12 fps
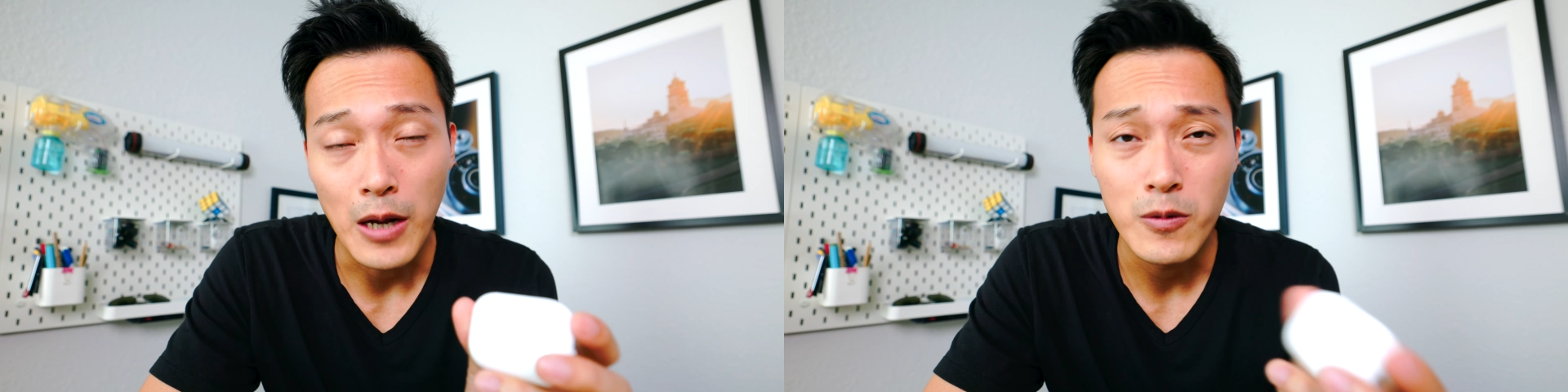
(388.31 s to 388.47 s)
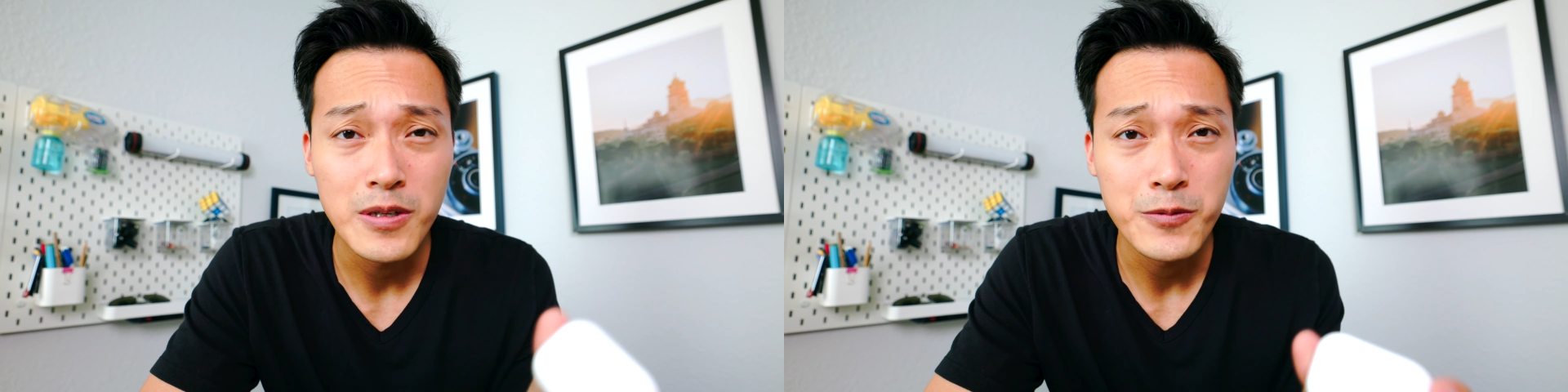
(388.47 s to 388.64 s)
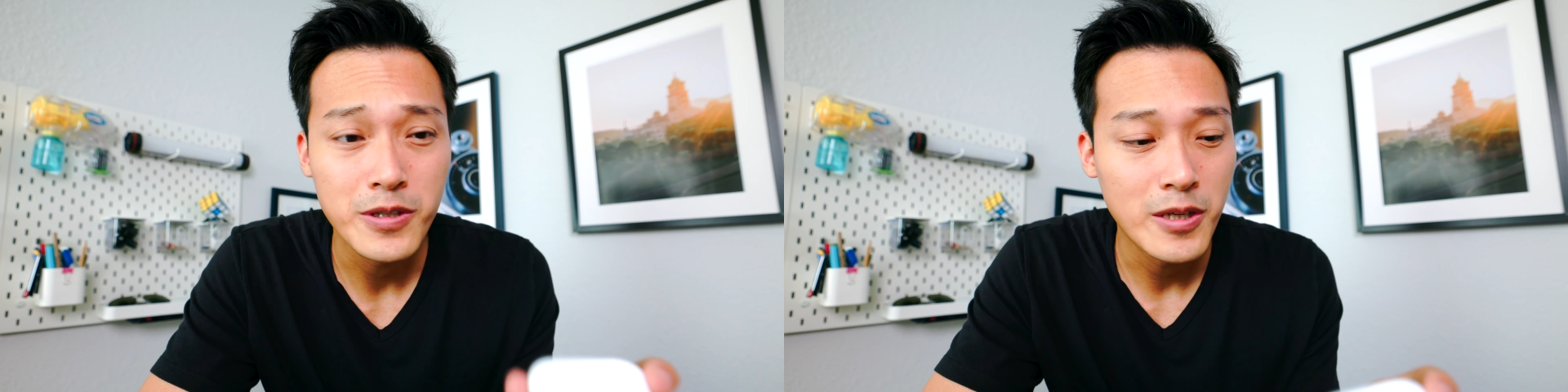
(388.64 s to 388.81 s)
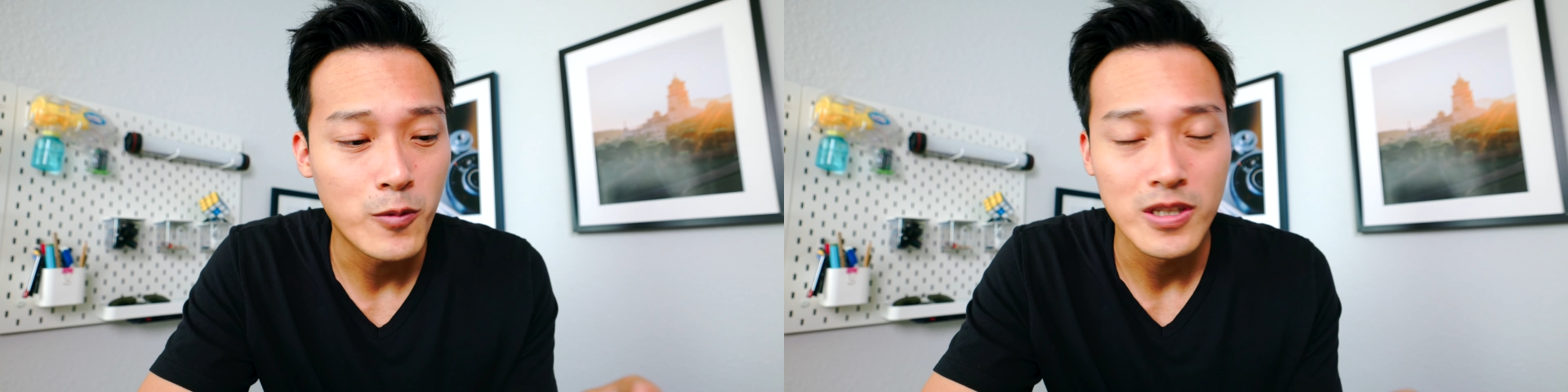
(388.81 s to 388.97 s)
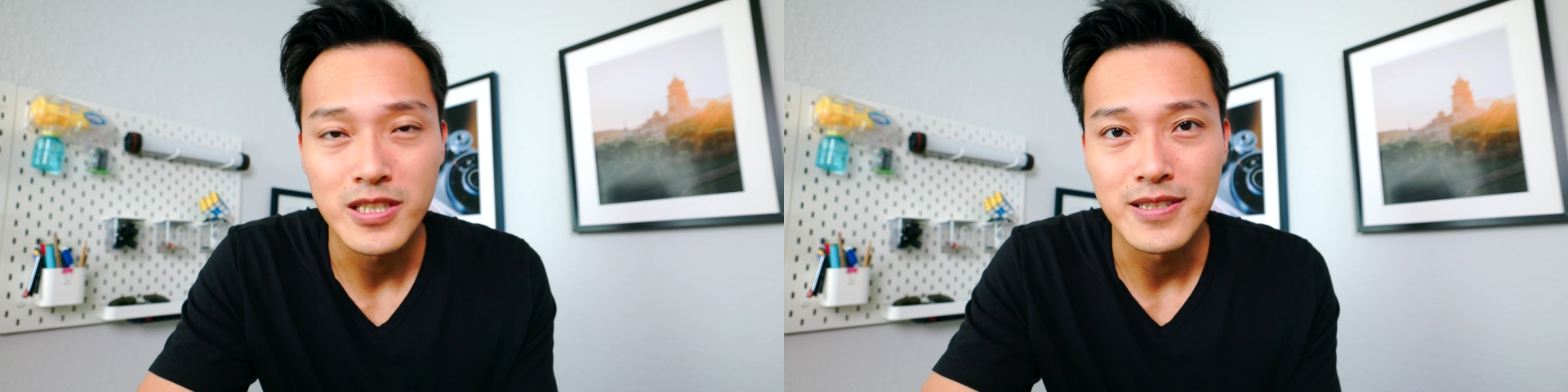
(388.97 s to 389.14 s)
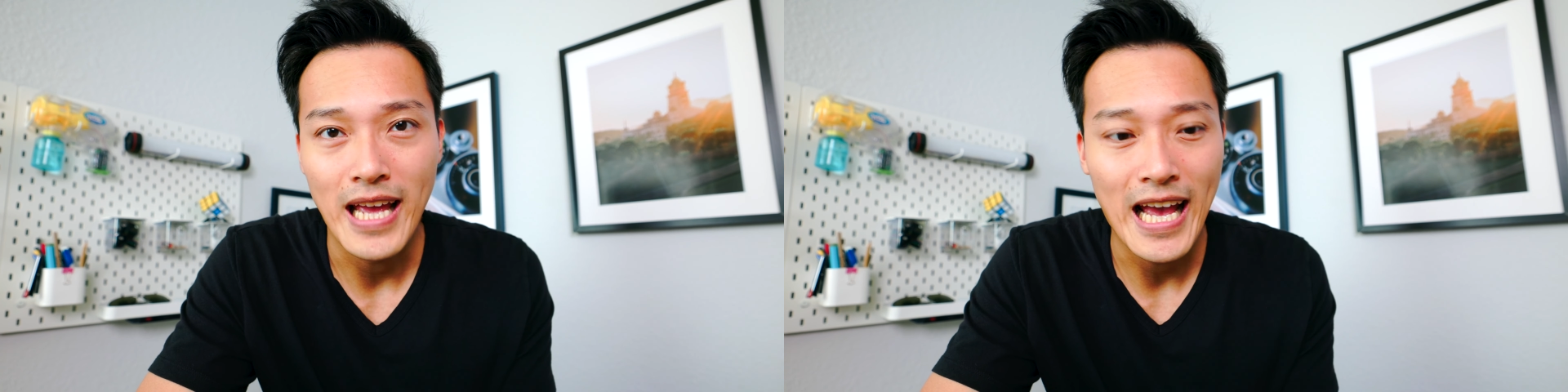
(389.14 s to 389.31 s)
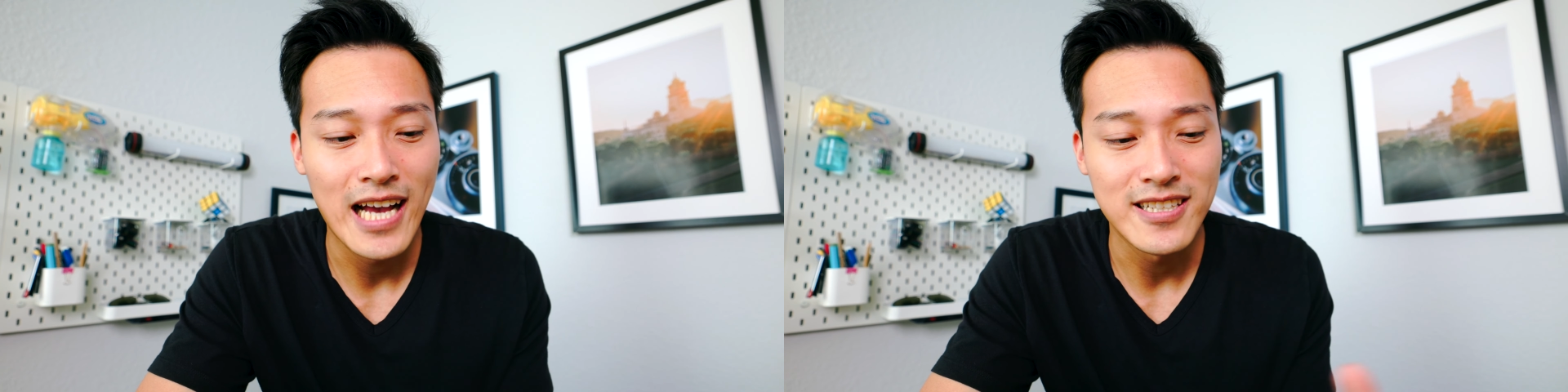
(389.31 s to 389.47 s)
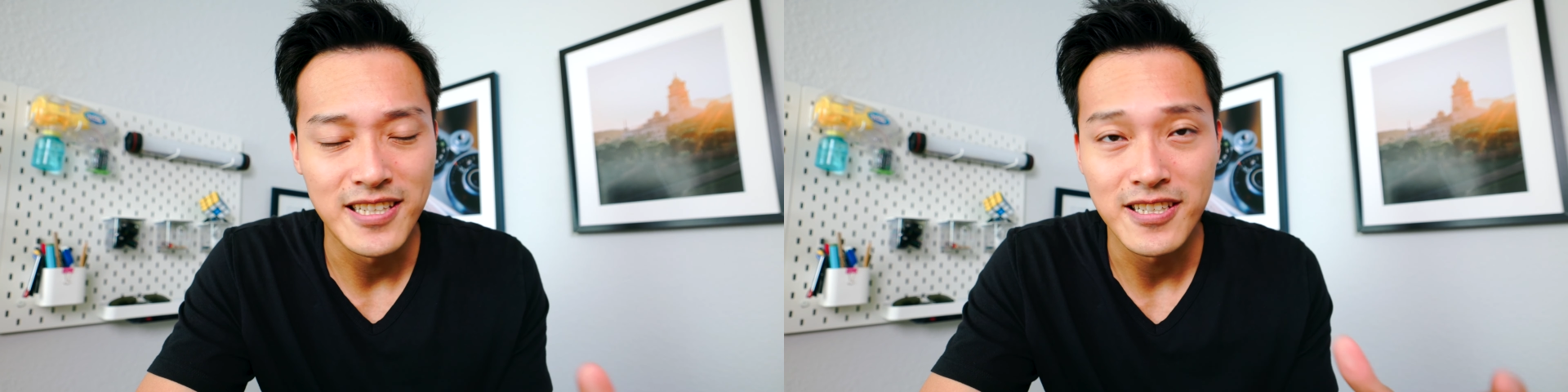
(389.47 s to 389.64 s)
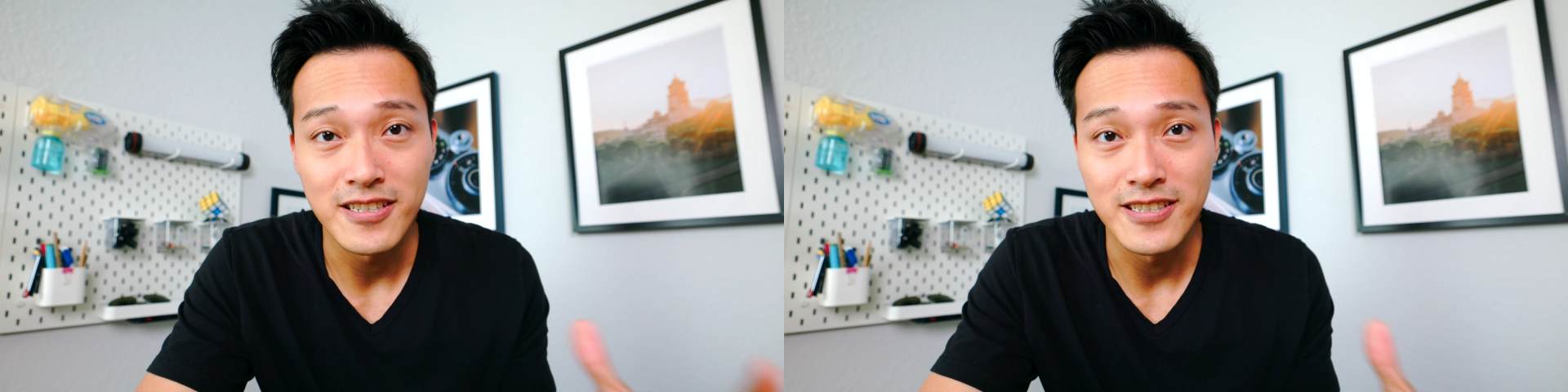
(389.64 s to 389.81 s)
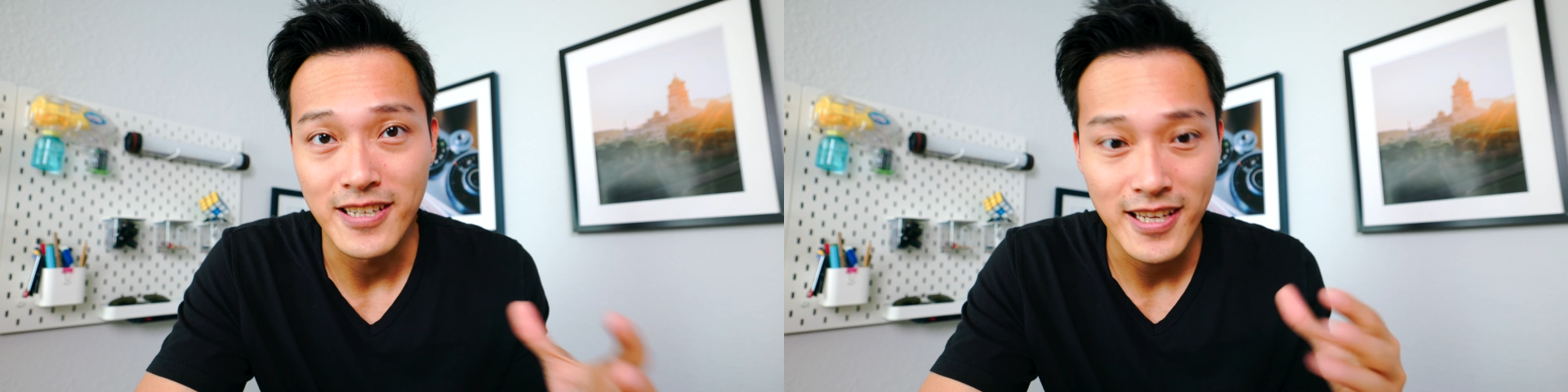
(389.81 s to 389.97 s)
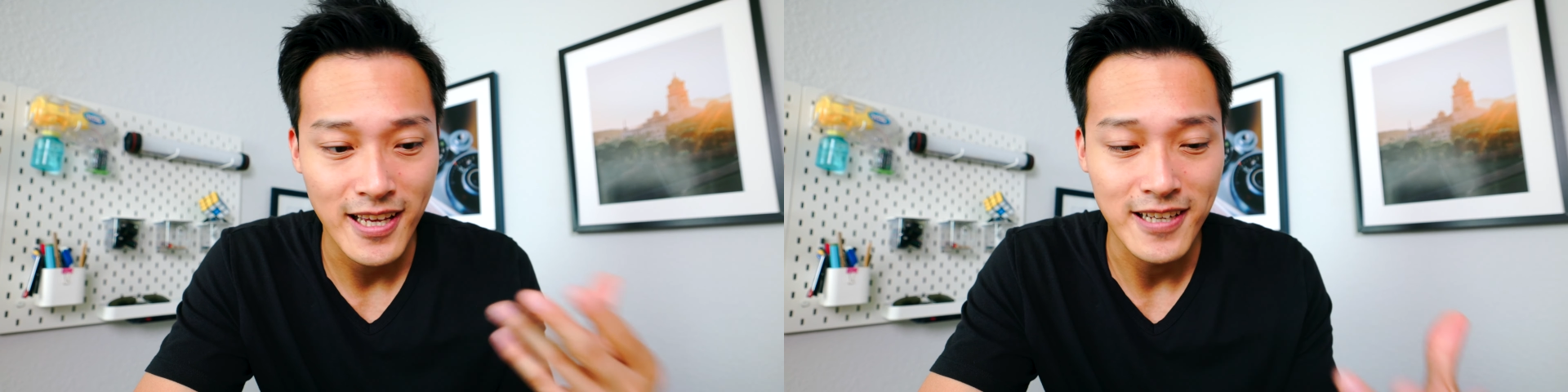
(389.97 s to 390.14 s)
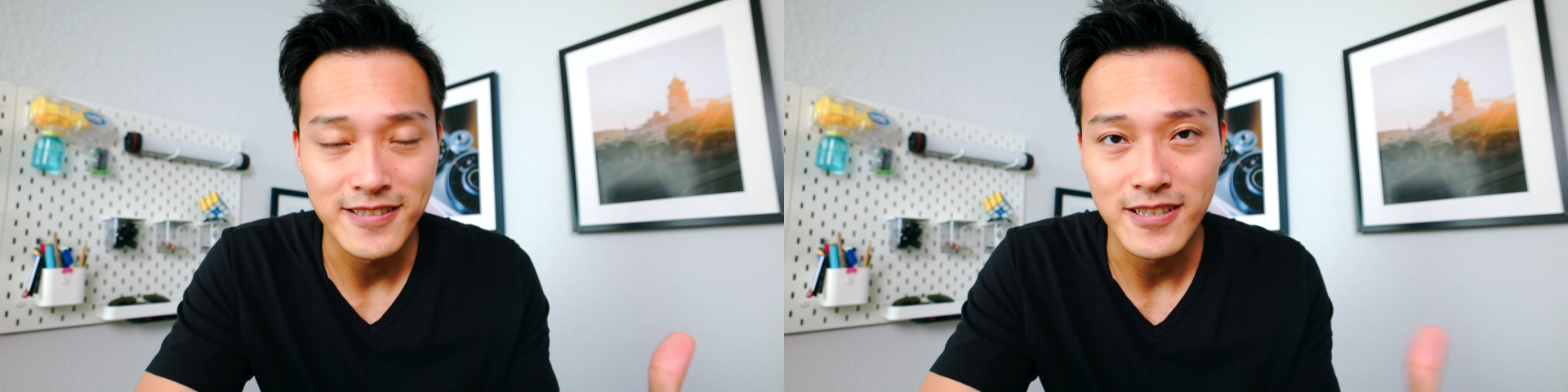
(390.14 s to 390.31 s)
I wouldn't really want to add another
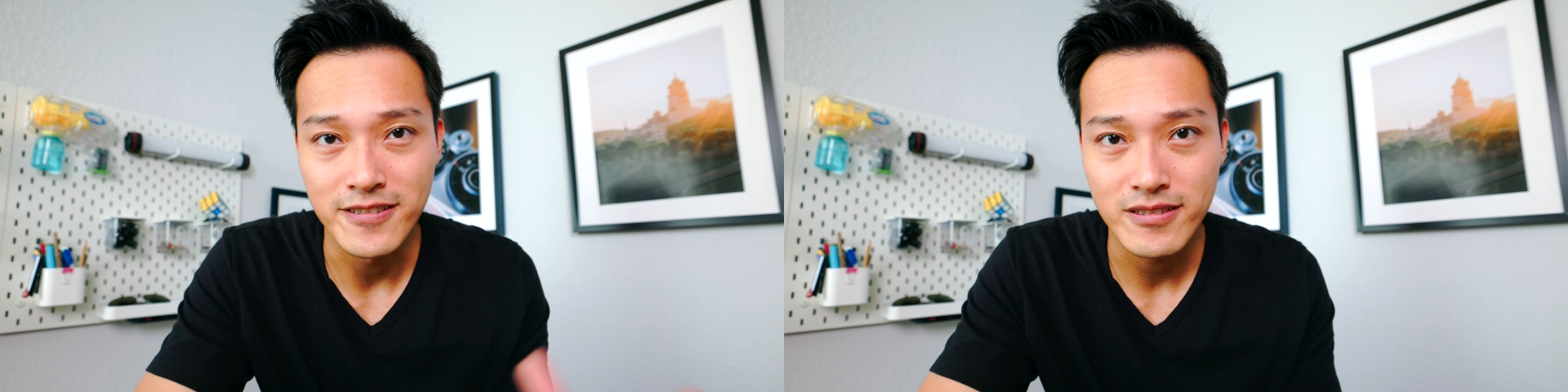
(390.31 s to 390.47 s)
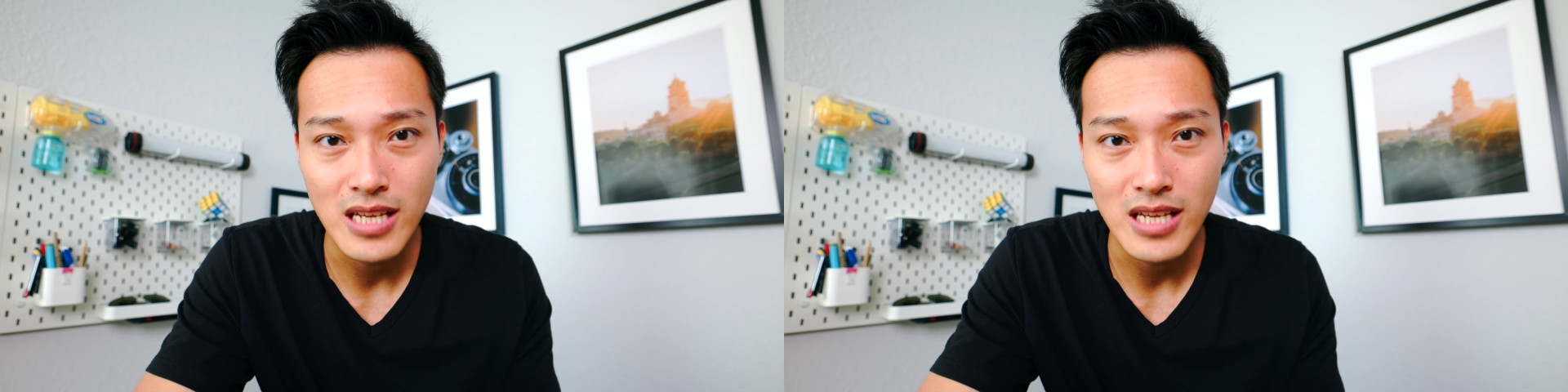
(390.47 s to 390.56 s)
case on